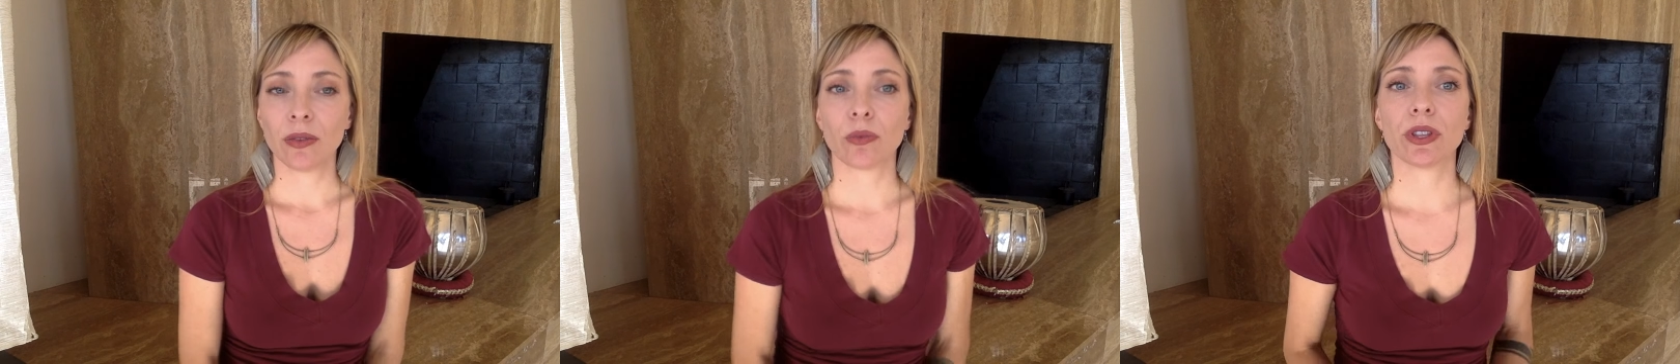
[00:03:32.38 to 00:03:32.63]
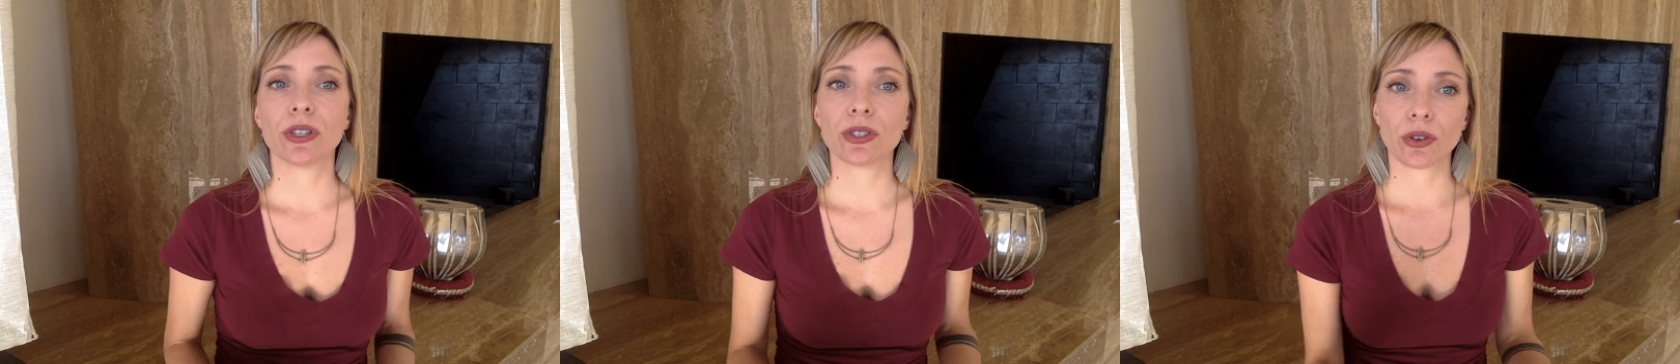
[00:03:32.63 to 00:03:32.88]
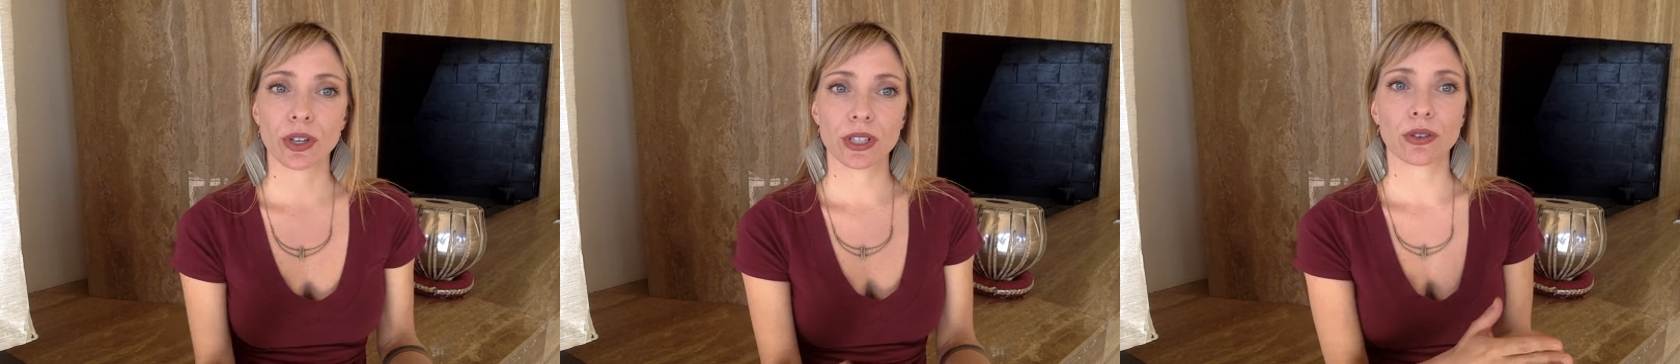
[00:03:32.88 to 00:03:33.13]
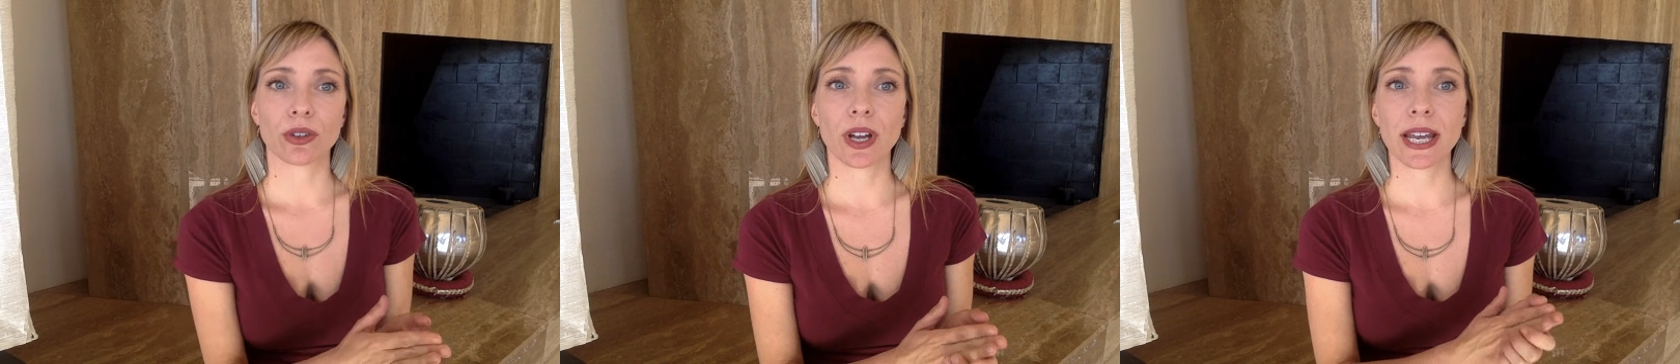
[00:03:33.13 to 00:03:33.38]
When the story is
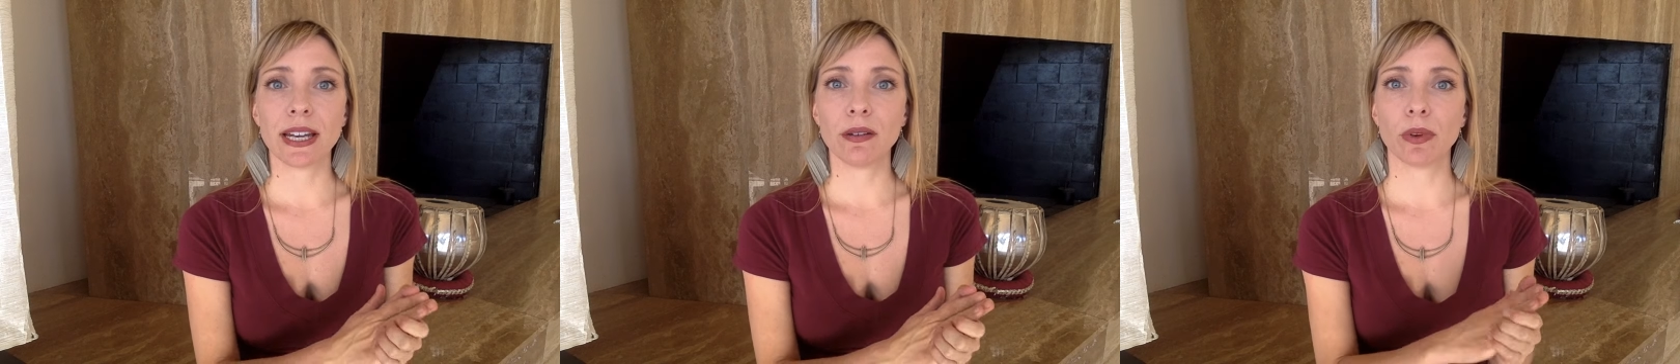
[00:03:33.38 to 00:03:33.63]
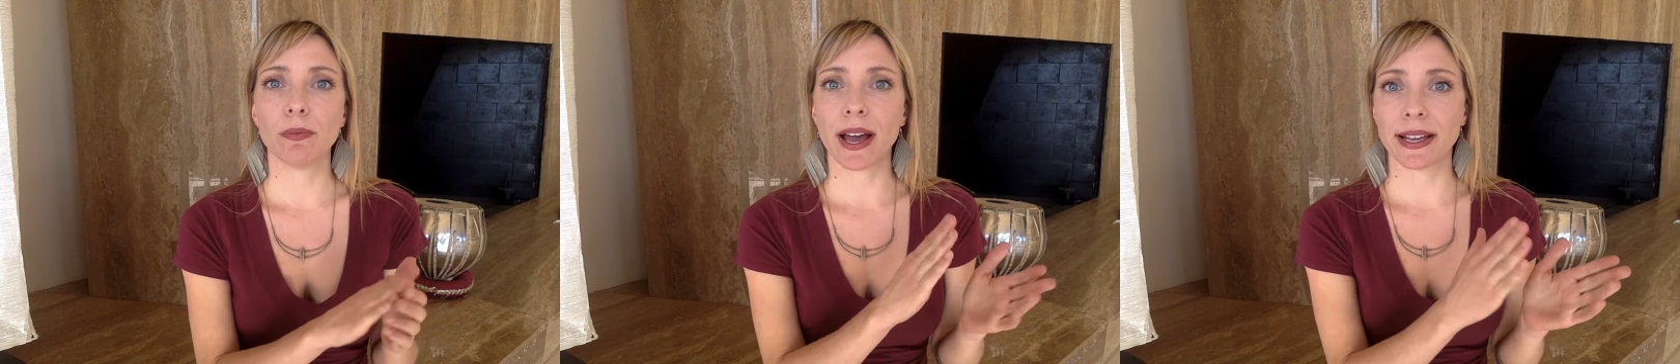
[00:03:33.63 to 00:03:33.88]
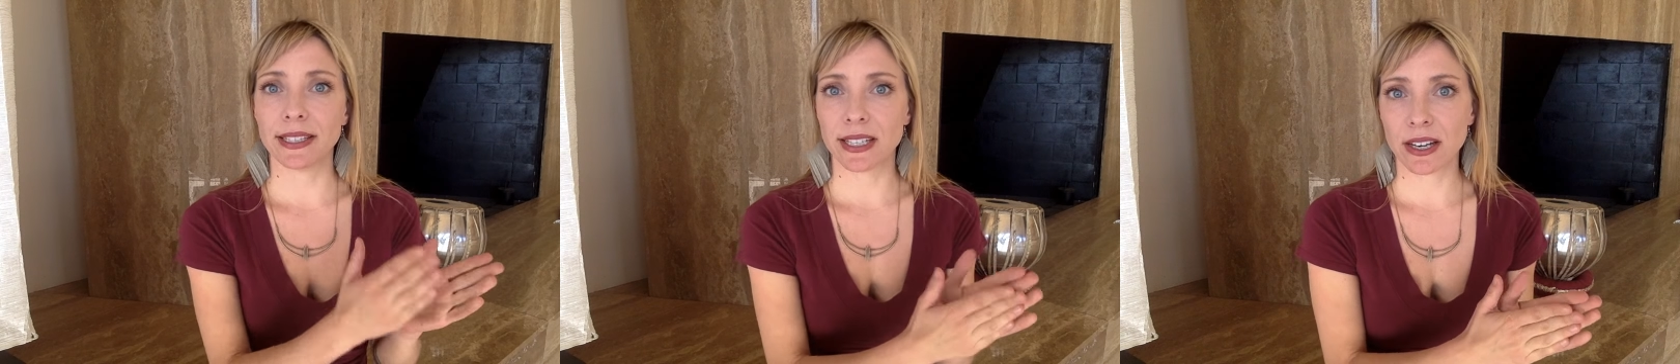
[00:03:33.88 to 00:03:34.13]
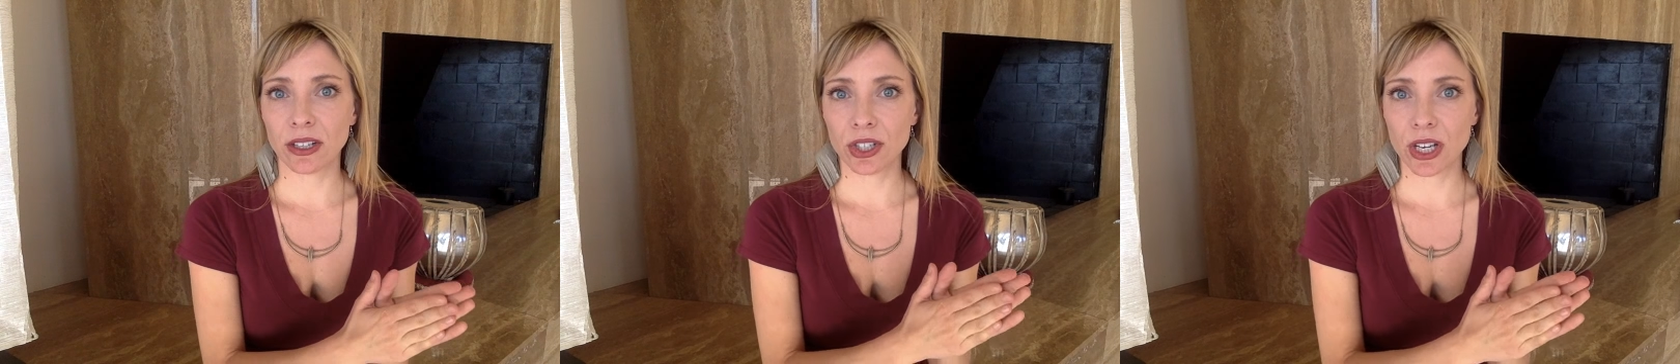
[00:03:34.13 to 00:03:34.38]
created, we bind
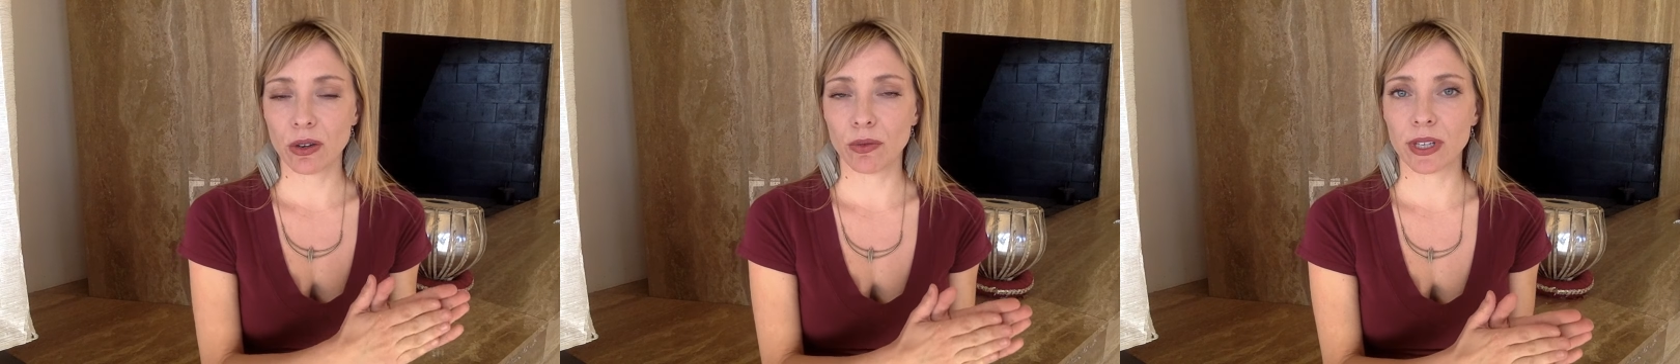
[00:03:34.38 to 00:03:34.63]
energy,